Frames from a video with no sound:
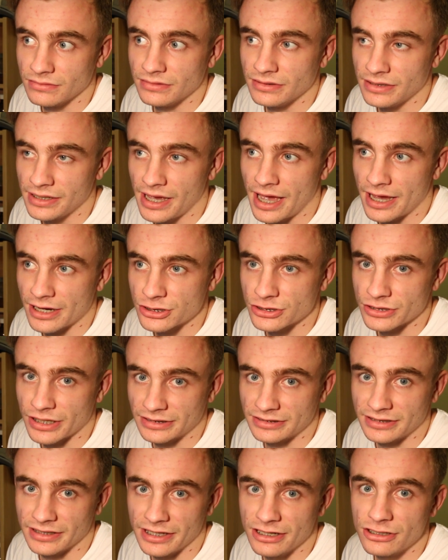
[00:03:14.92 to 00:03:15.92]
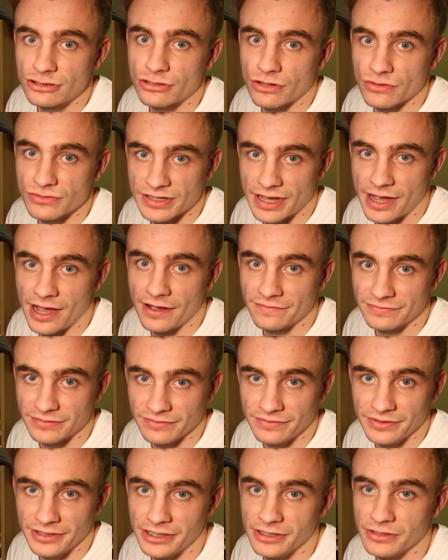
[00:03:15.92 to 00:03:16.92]
the intro's half
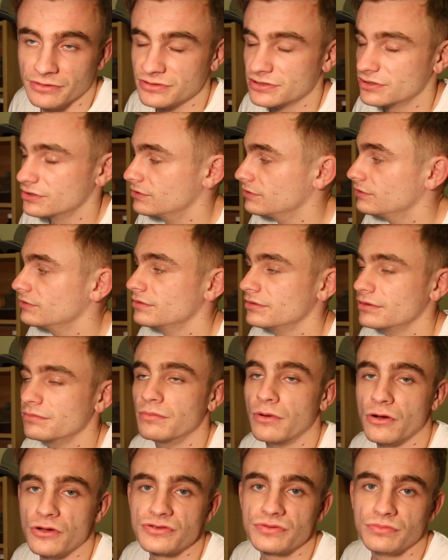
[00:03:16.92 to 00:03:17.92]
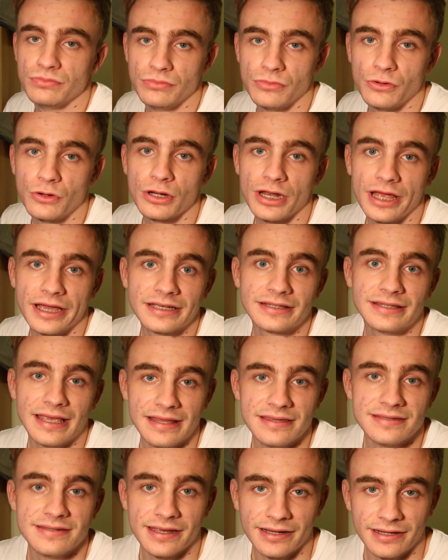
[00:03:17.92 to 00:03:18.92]
the video, so more like
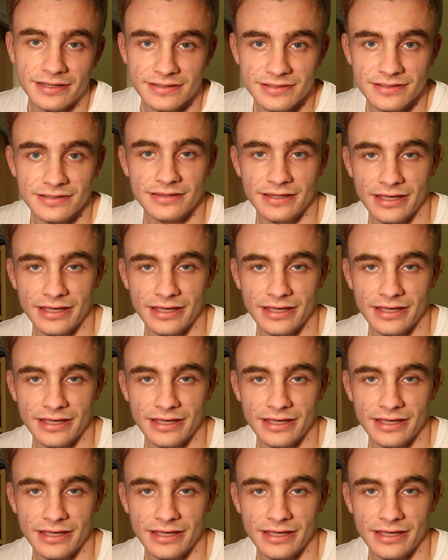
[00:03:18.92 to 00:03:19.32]
10 seconds.